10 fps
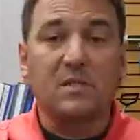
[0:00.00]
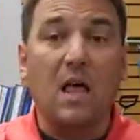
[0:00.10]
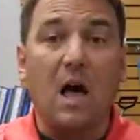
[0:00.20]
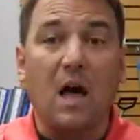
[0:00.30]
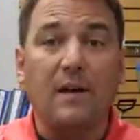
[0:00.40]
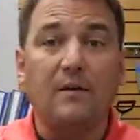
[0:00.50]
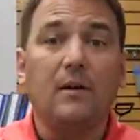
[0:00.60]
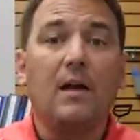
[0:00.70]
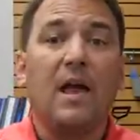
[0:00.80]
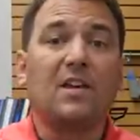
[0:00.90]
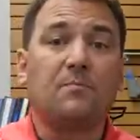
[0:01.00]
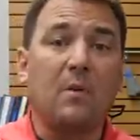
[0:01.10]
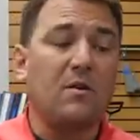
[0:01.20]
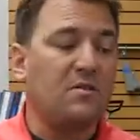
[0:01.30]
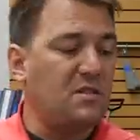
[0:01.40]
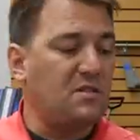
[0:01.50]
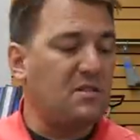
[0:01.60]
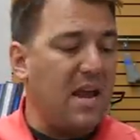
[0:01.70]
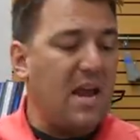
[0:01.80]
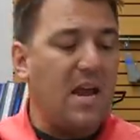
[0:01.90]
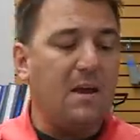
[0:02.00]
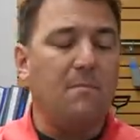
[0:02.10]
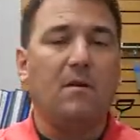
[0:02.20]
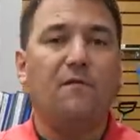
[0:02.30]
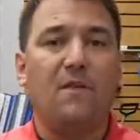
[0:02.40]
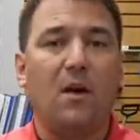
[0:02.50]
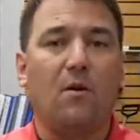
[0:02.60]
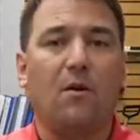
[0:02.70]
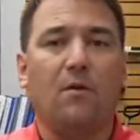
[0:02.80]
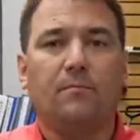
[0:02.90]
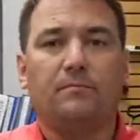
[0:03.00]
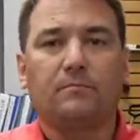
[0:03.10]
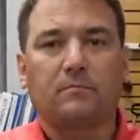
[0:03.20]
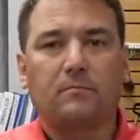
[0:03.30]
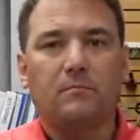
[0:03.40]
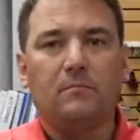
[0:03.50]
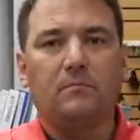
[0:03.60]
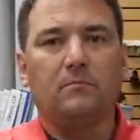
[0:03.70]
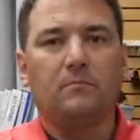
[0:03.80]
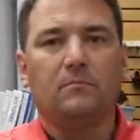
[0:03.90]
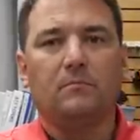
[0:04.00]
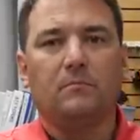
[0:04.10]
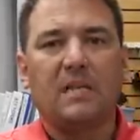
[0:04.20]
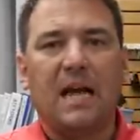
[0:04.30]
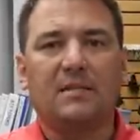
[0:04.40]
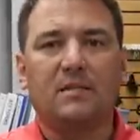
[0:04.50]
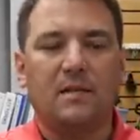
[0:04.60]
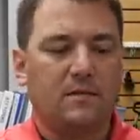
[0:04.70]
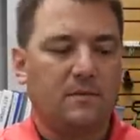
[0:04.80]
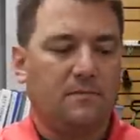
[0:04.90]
slide. Experienced the same failure as this.